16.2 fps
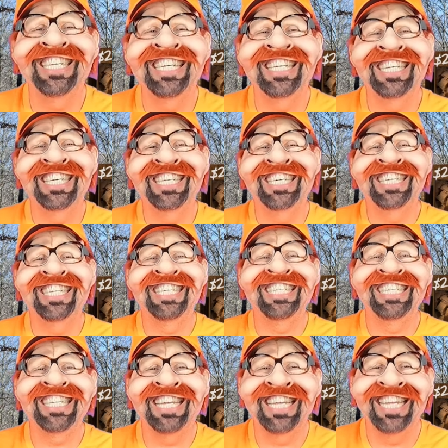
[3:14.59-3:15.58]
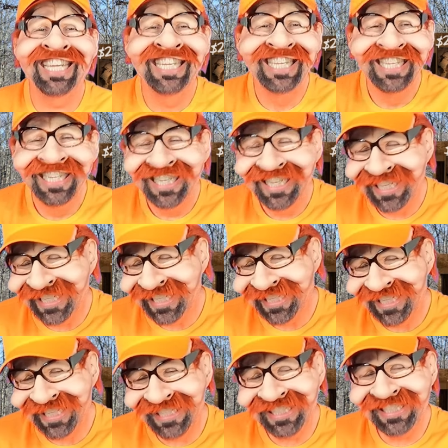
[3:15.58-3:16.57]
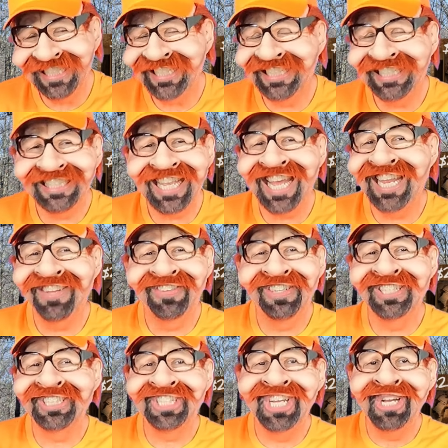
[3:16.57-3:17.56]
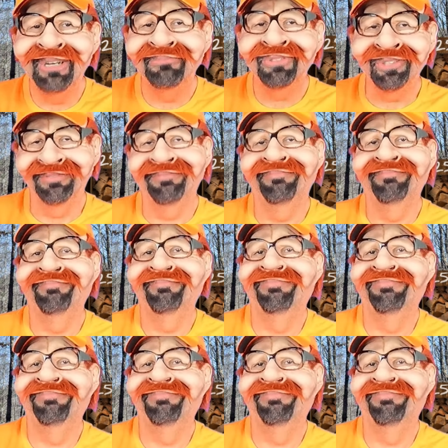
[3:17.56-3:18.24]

you gotta, uh, this guy had a little gumption.